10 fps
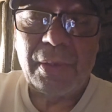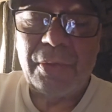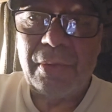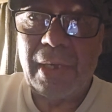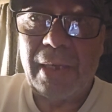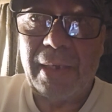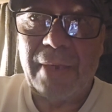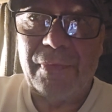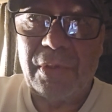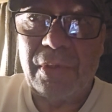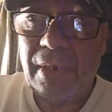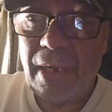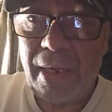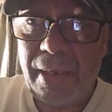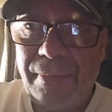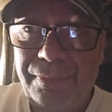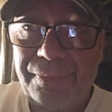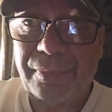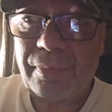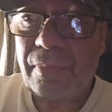You got to have a good eye.
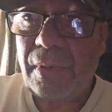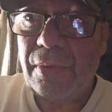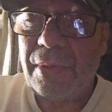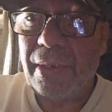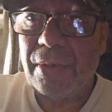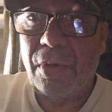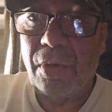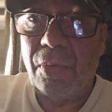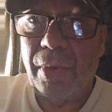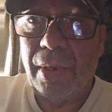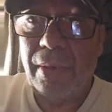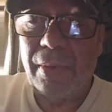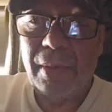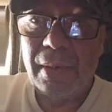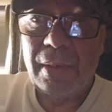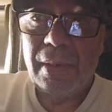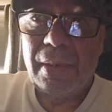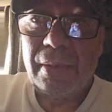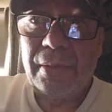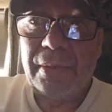You got to know where
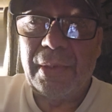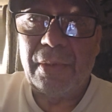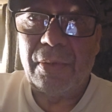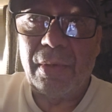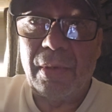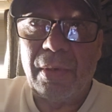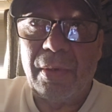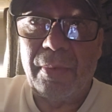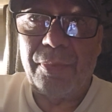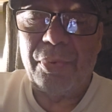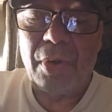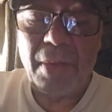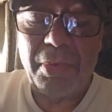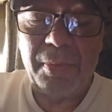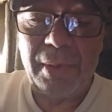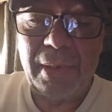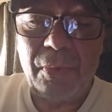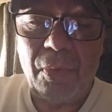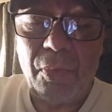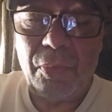the deer are probably
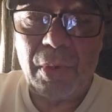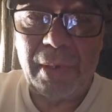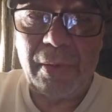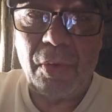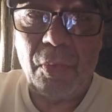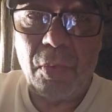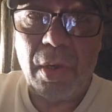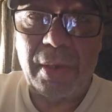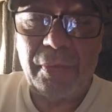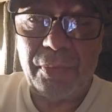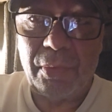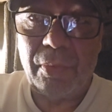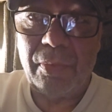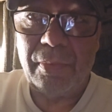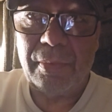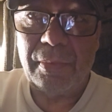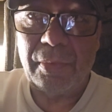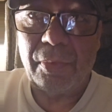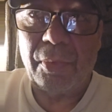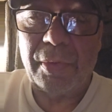running or walking through,
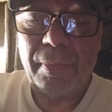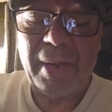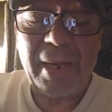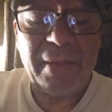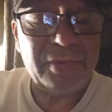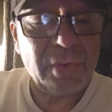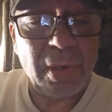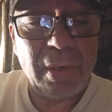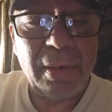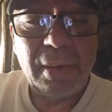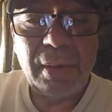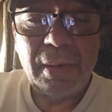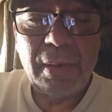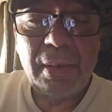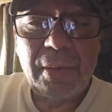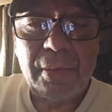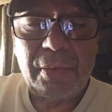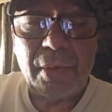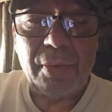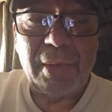or what their paths are. You
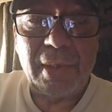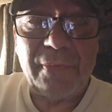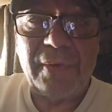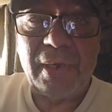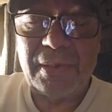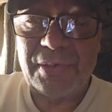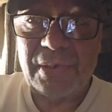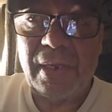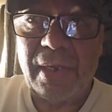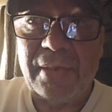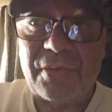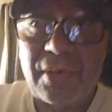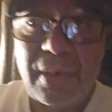know, you got to find the signs.